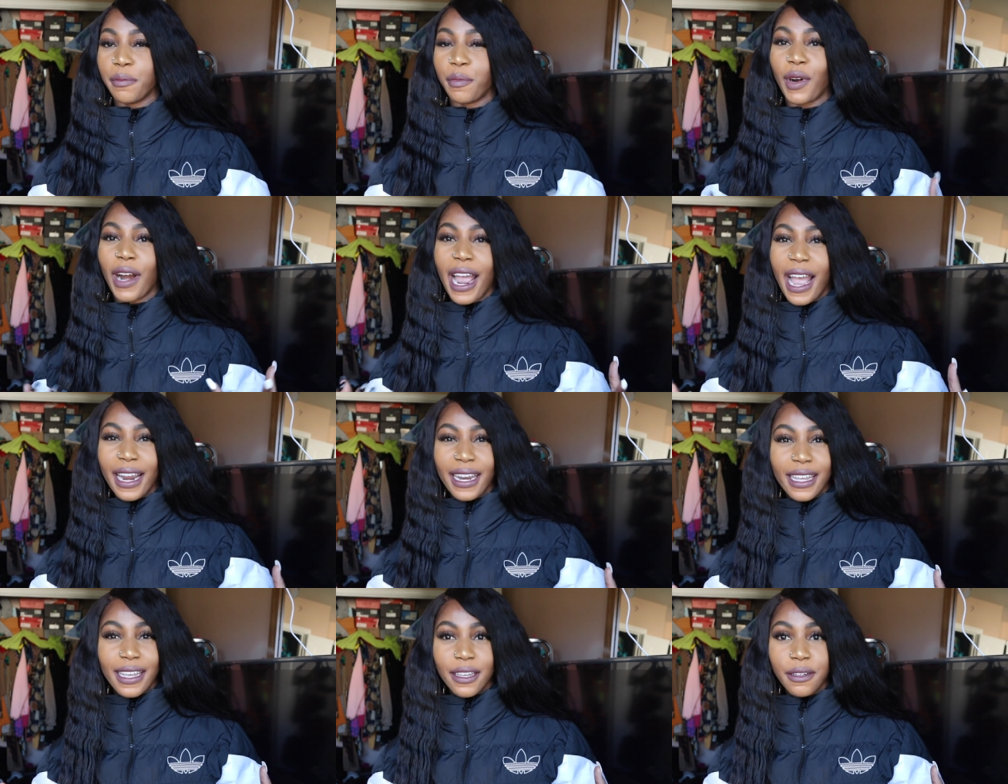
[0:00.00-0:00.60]

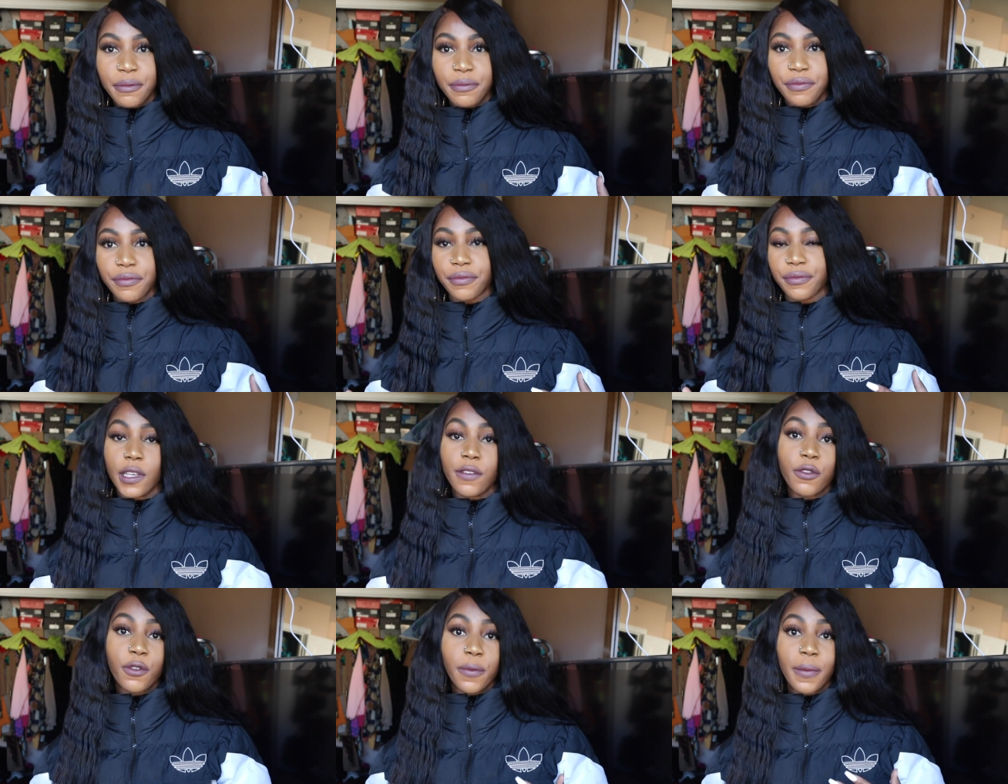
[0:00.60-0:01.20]
bratty.
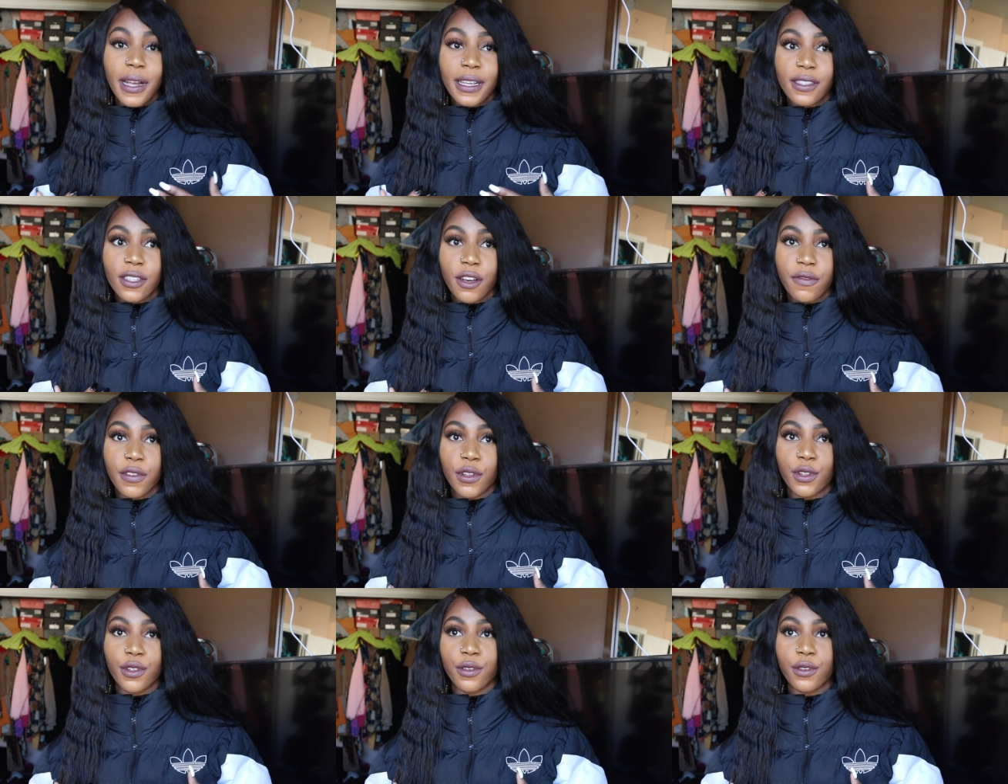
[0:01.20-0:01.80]
Even with
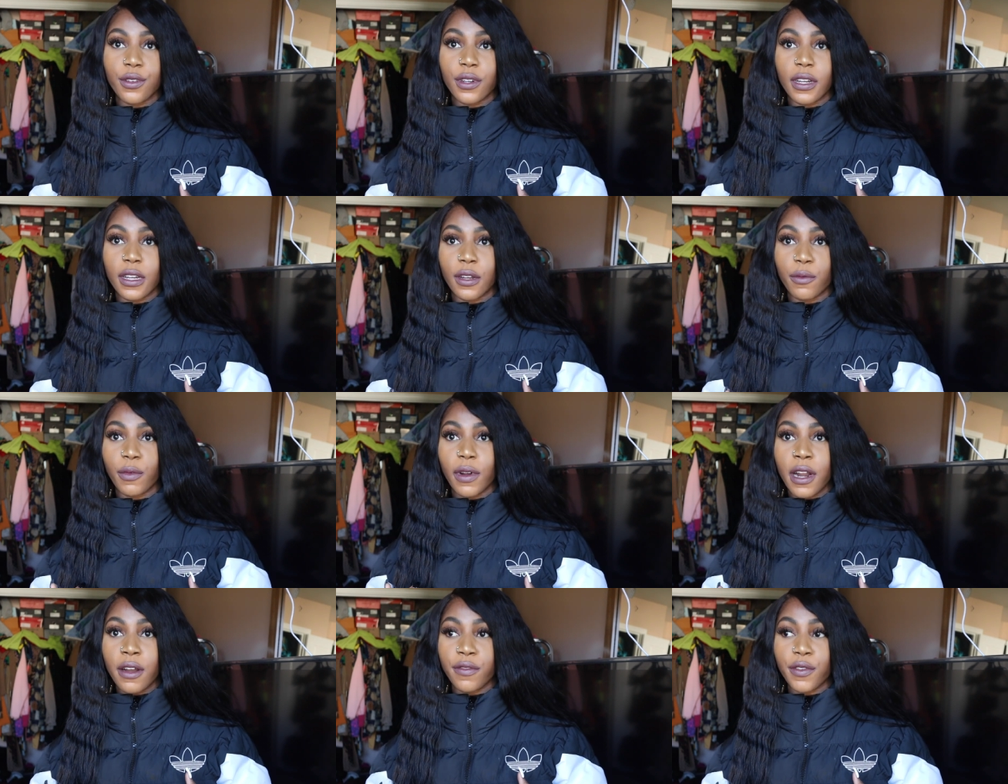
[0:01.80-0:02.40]
myself
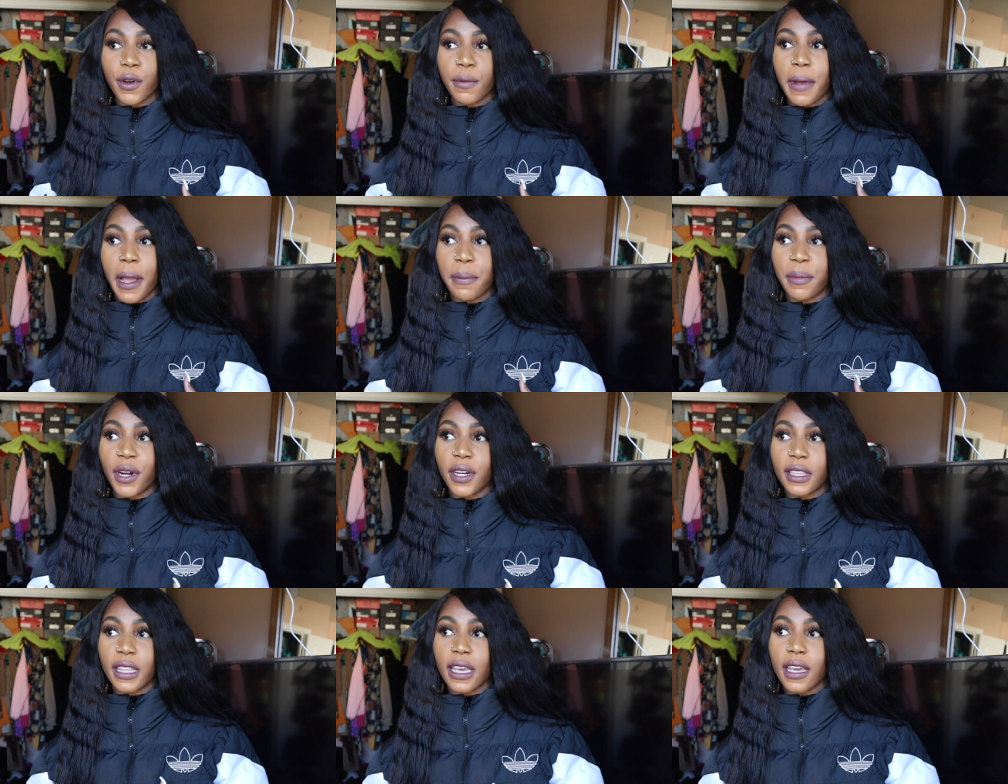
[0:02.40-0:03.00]
included, whenever my
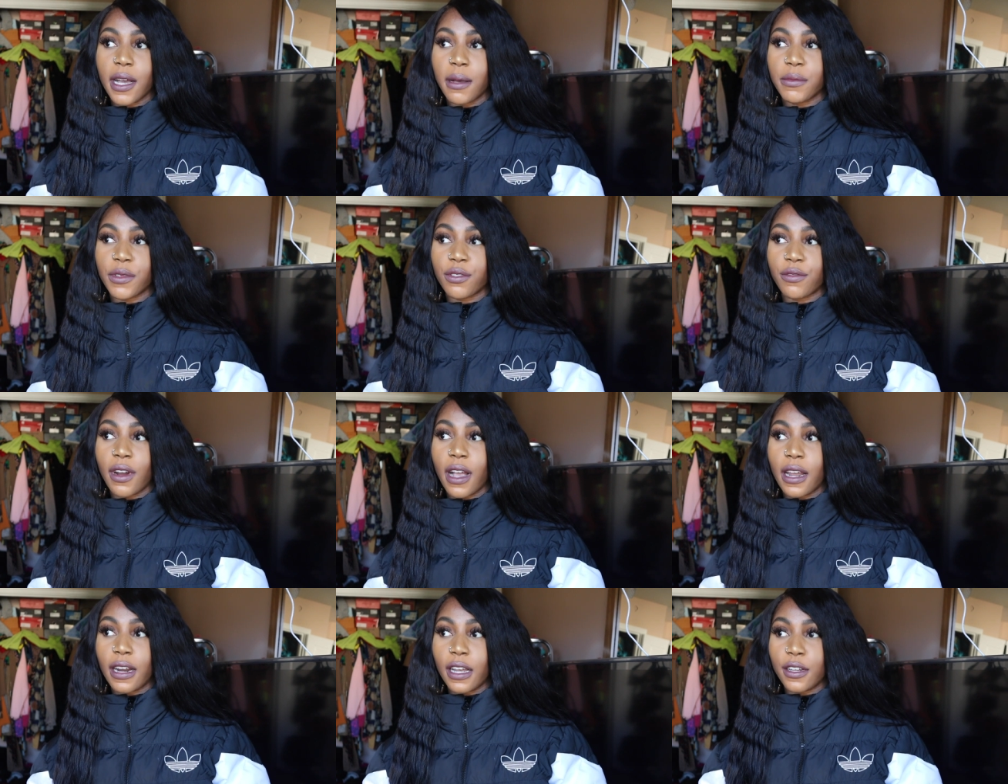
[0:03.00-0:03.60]
birthday comes
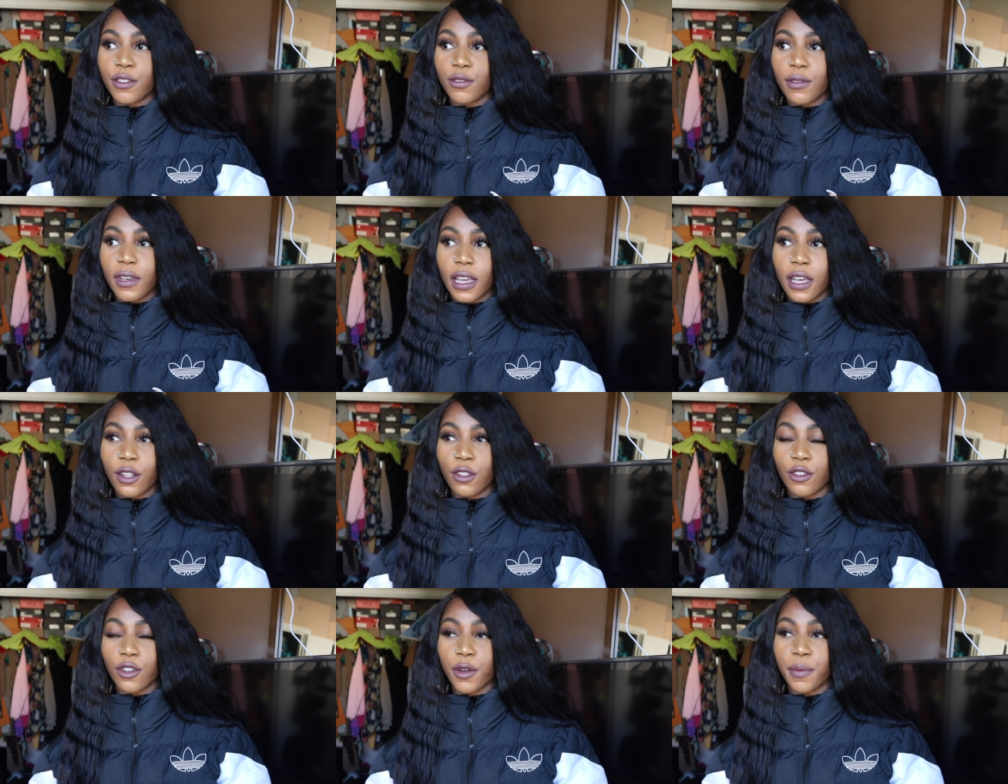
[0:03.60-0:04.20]
around, I do
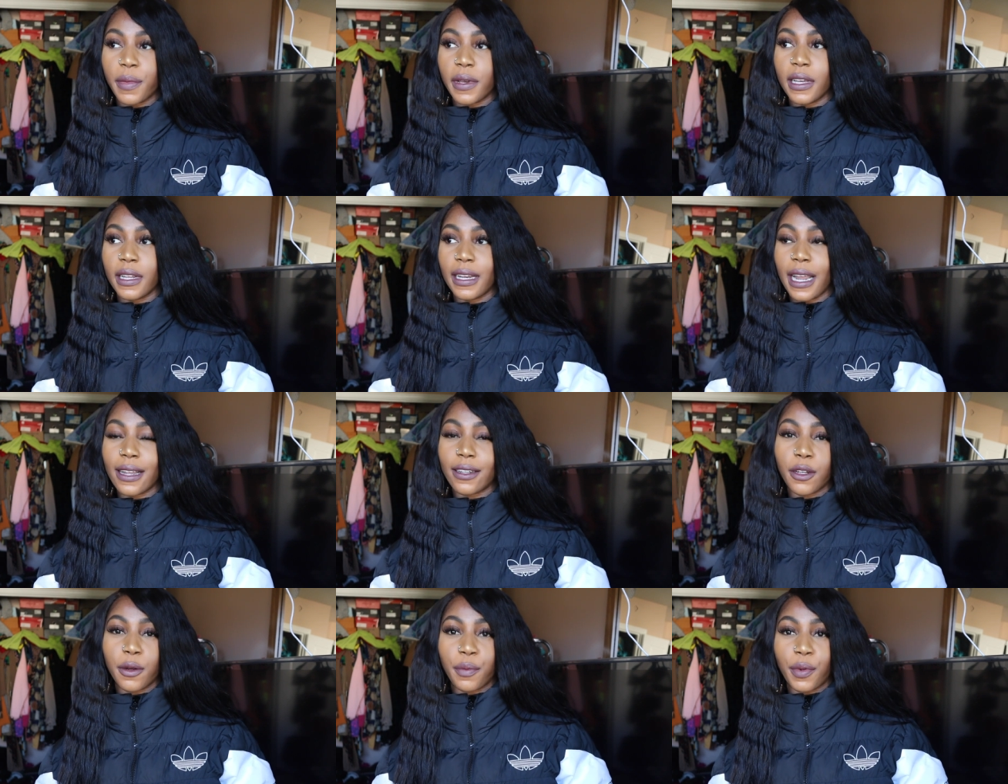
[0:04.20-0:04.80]
get a little bit,
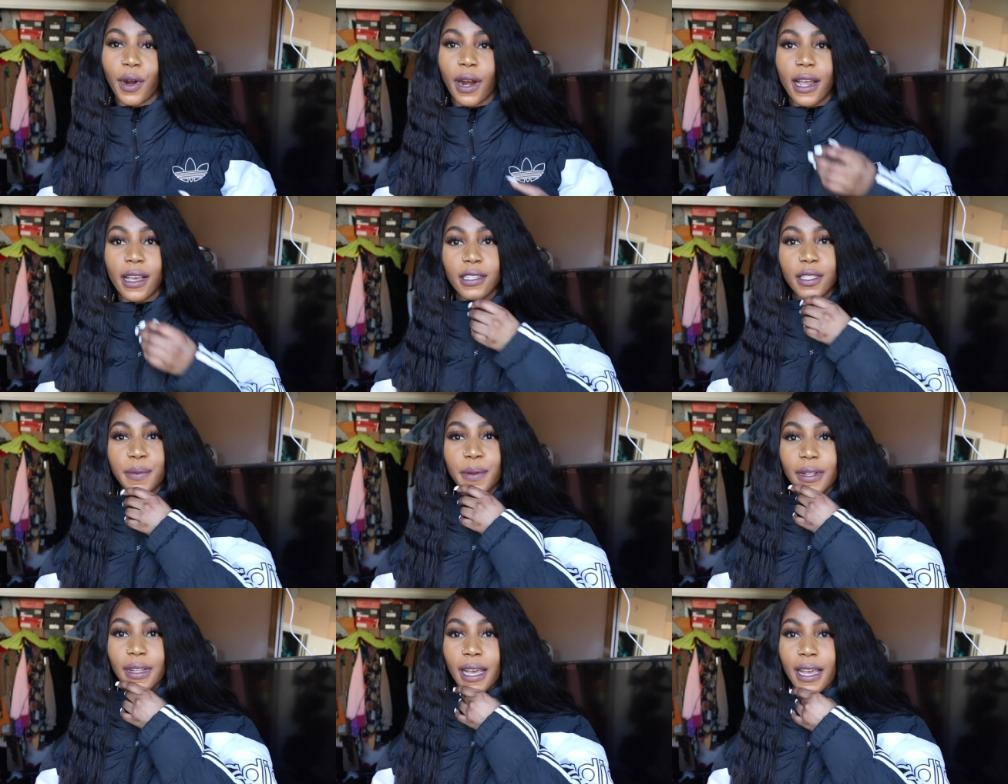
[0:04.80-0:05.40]
not
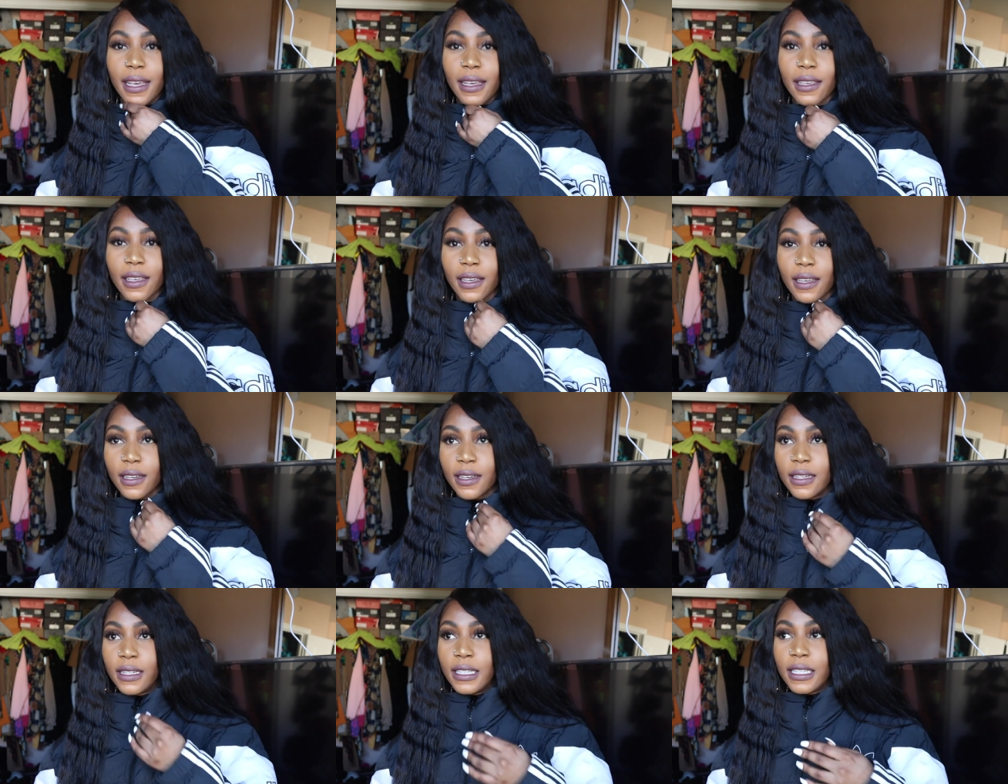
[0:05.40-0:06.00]
depressed, but like
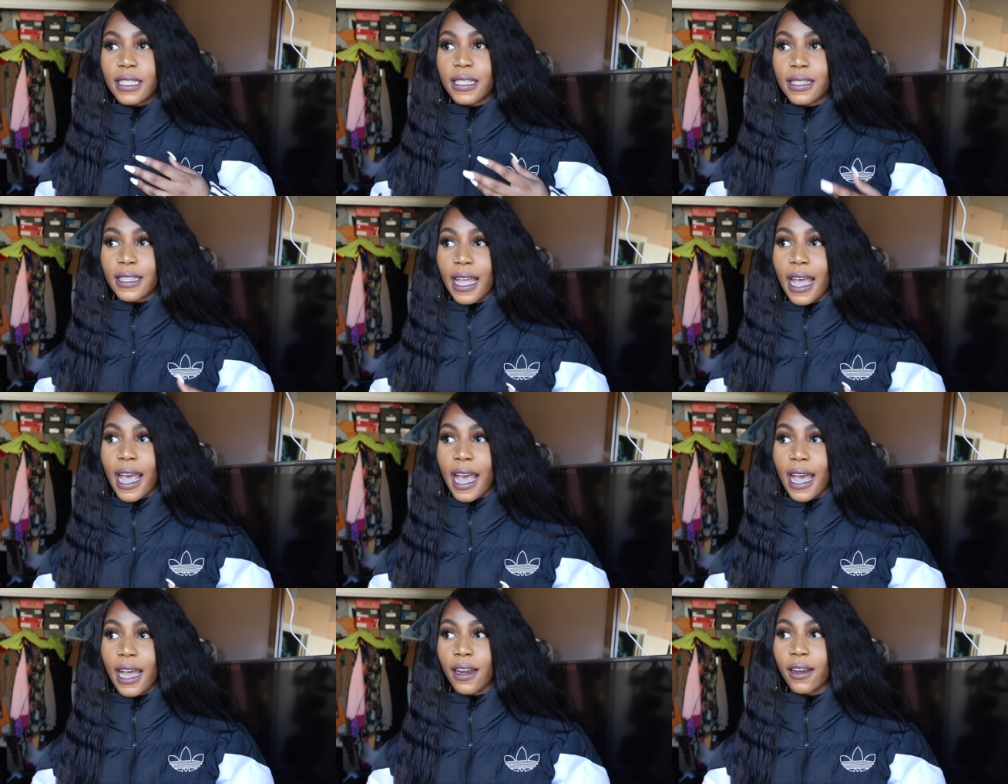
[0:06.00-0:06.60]

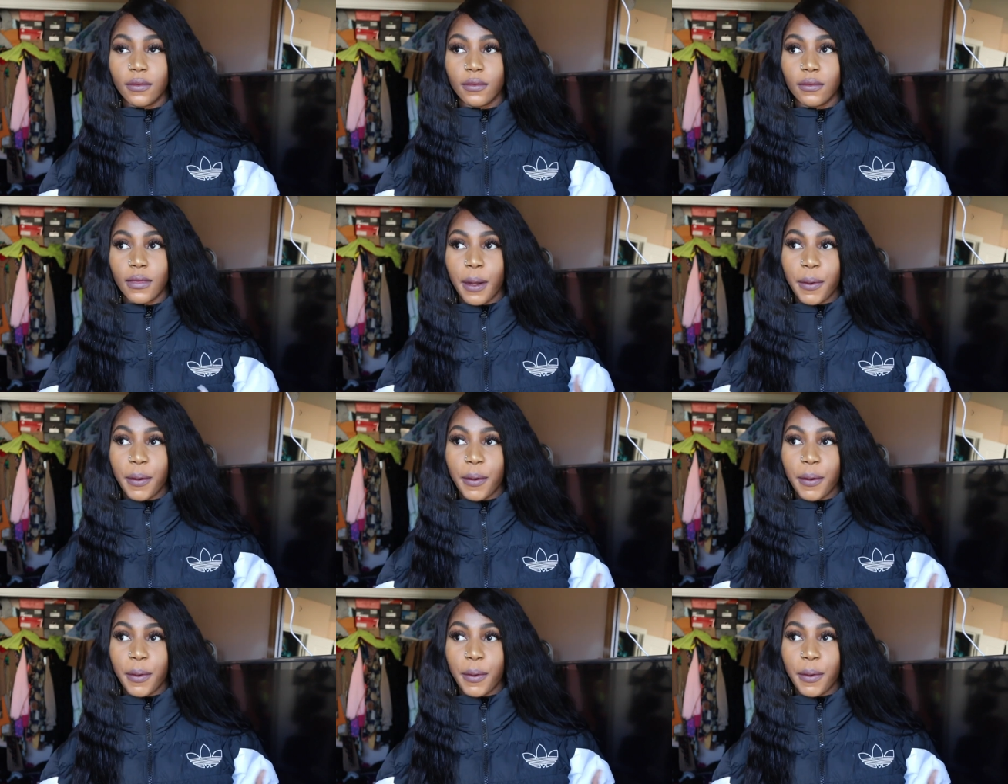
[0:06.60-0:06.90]
sad.